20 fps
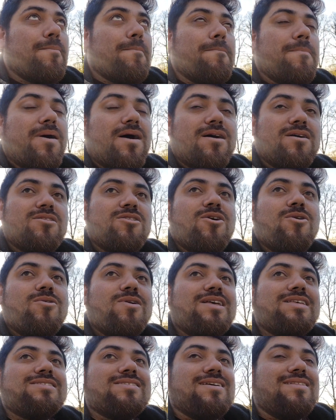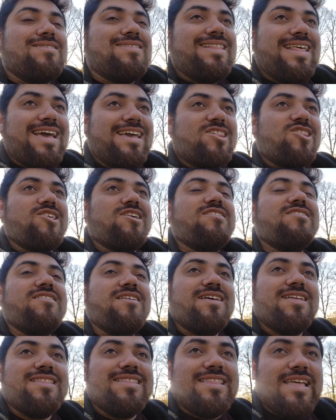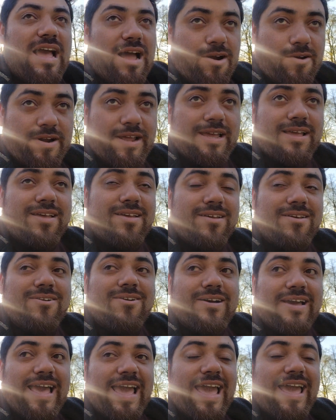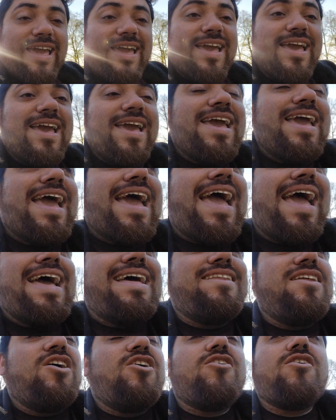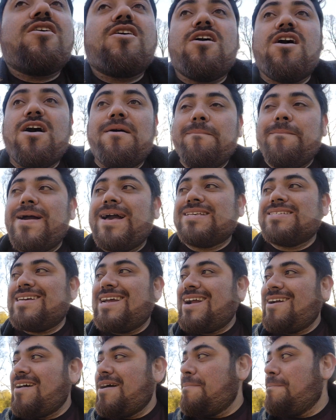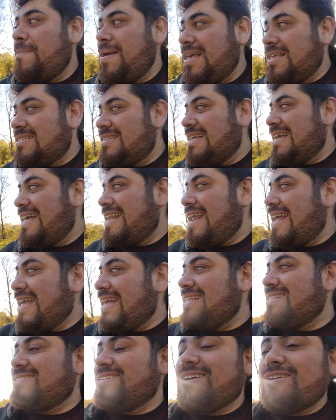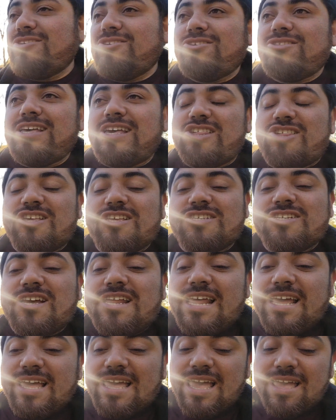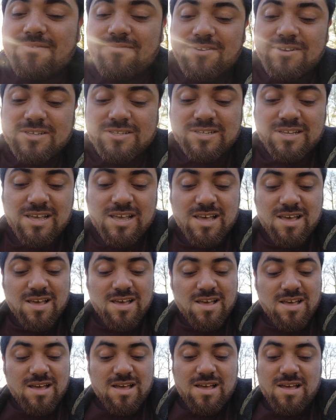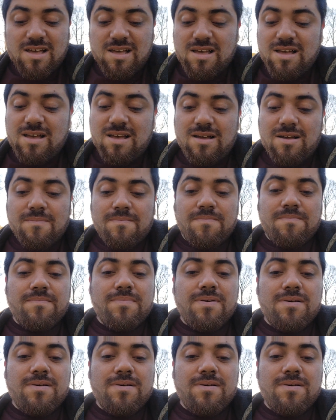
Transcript: Marlo is legendary, okay? And her comebacks are amazing, and I can tell you that she's gonna give us um,